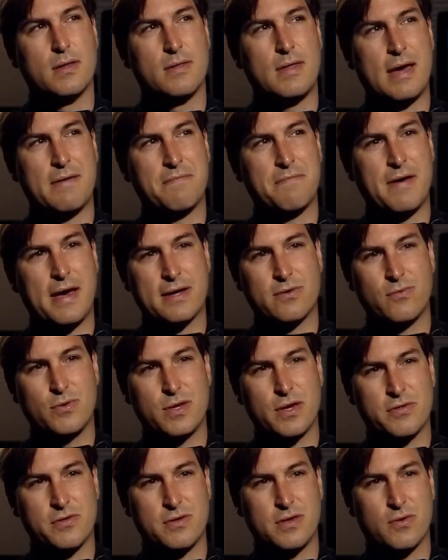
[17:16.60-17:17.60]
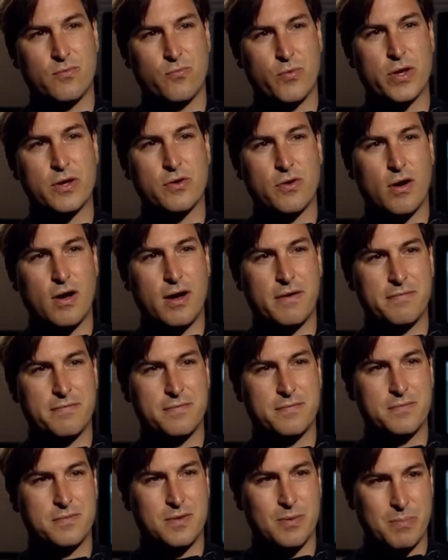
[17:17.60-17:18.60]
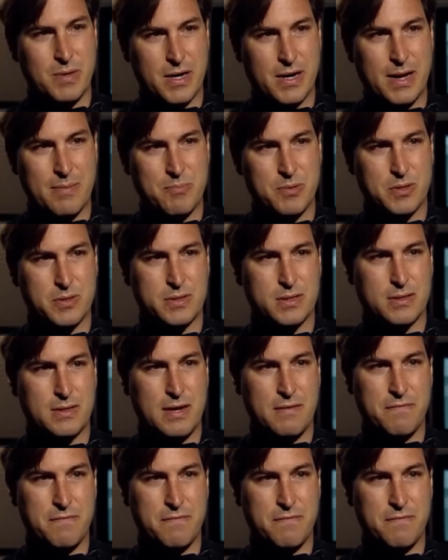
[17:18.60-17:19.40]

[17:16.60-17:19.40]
that factory doesn't get written off the minute I build it.